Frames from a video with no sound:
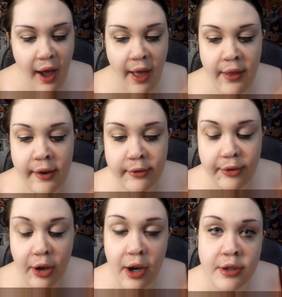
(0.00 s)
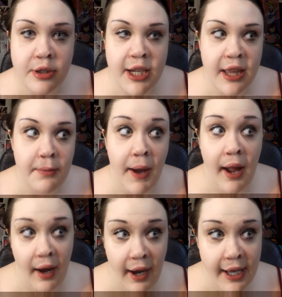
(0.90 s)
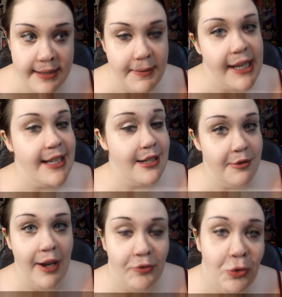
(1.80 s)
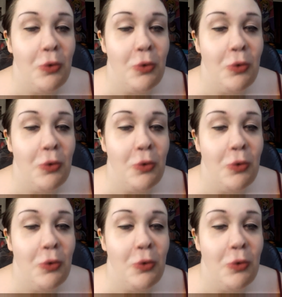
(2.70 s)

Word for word: And then for underneath my eyes, because I do have the